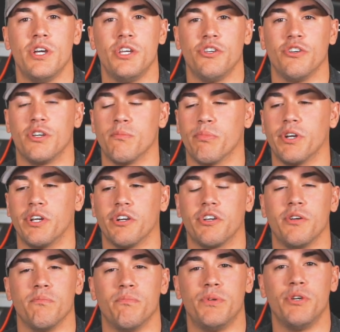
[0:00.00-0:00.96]
You can bring your
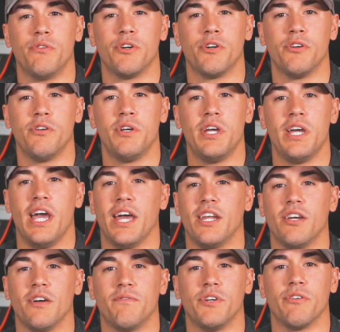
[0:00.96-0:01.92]
computer,
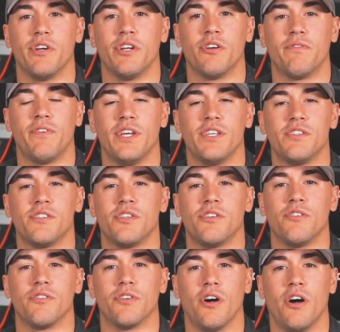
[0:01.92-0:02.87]
any of your interfaces and
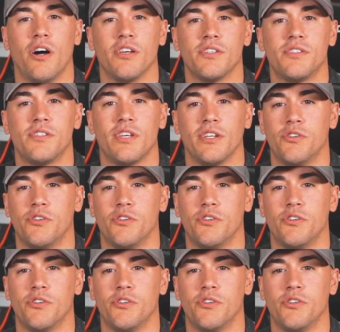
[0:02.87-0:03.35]
your D A Ws,